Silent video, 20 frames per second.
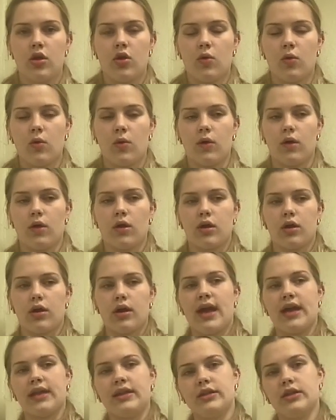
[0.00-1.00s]
or
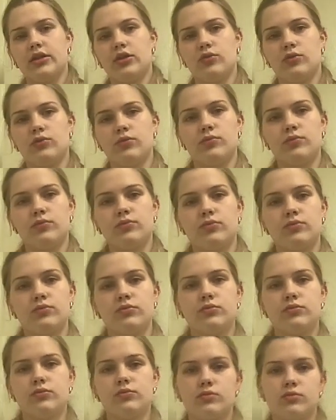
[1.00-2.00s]
had little
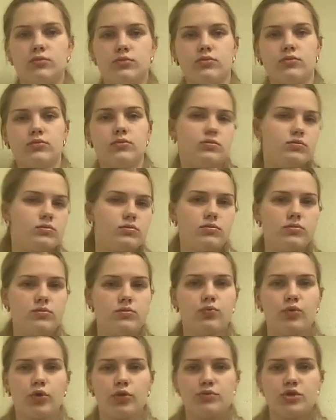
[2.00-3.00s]

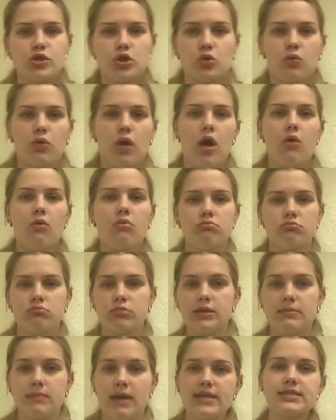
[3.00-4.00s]
room to grow
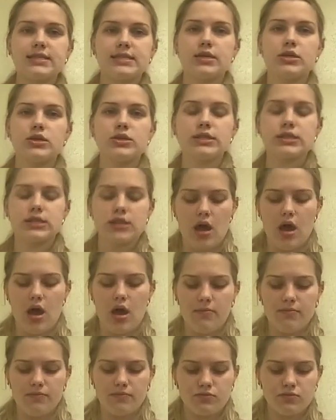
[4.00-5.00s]
in my skills,
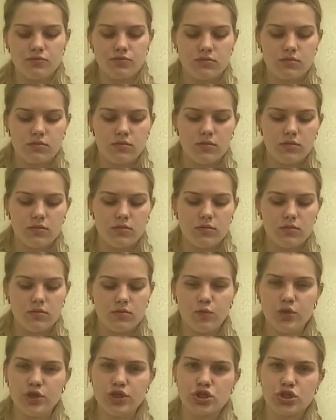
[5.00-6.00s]

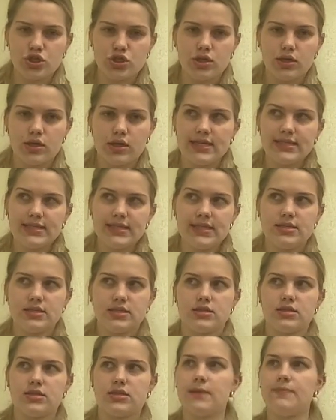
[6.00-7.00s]
which
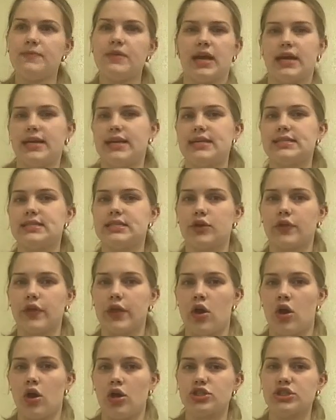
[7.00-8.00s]
isn't something I
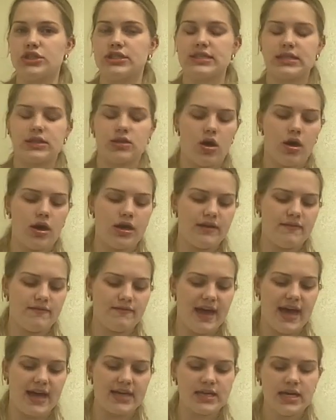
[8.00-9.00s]
necessarily consciously thought. In
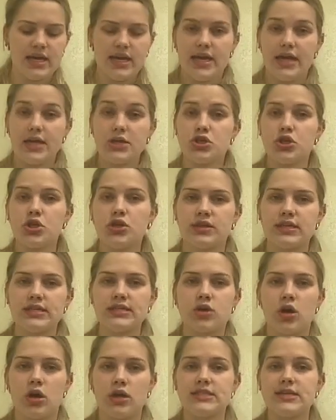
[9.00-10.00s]
fact, it took
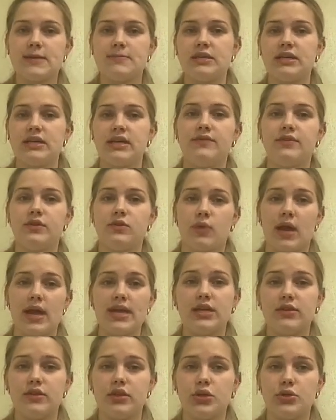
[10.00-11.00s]
this concept and even
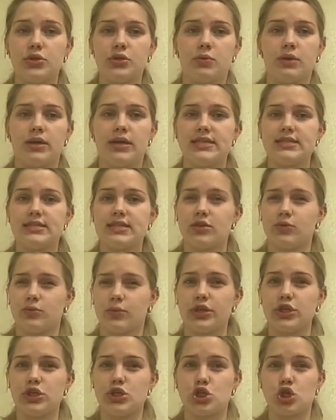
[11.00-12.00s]
writing the Unit 1 essay to
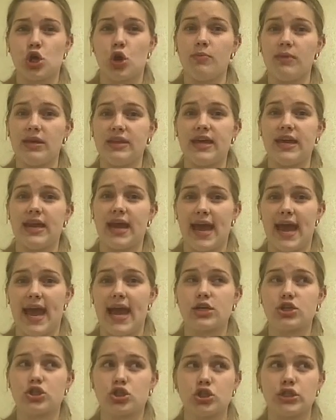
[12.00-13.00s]
really show me that I
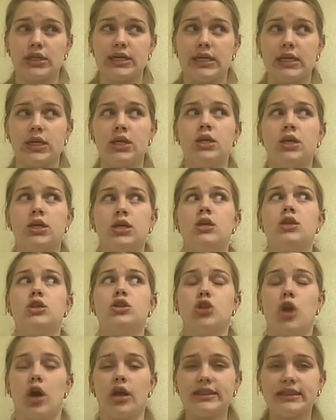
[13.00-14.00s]
actually
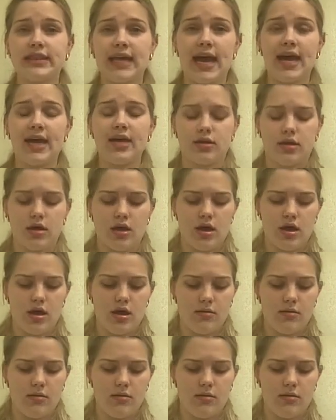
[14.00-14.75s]
thought that,